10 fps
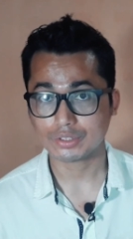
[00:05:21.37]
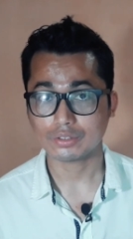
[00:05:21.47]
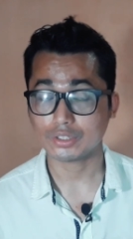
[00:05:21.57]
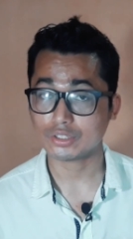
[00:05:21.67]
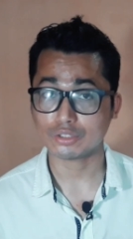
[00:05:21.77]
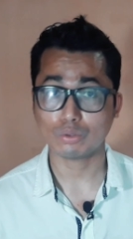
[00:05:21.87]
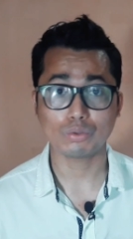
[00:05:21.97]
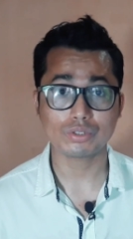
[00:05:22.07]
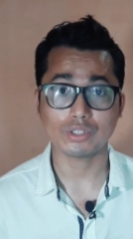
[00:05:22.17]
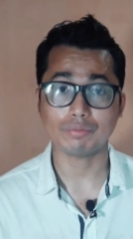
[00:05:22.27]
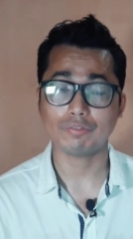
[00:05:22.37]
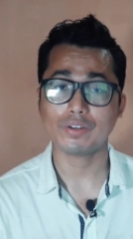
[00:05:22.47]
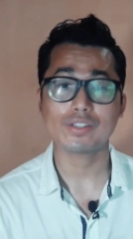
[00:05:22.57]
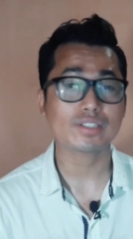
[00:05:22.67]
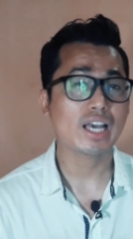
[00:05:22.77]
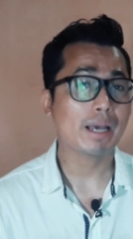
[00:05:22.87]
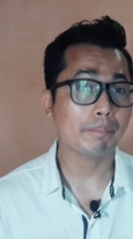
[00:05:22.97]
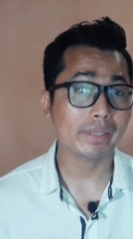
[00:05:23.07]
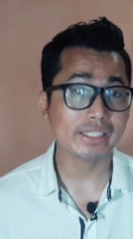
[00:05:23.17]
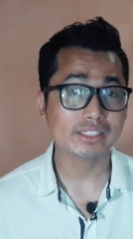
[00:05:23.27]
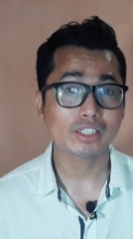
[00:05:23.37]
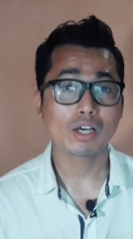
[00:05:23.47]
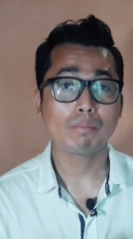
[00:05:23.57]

This includes the fish, meat,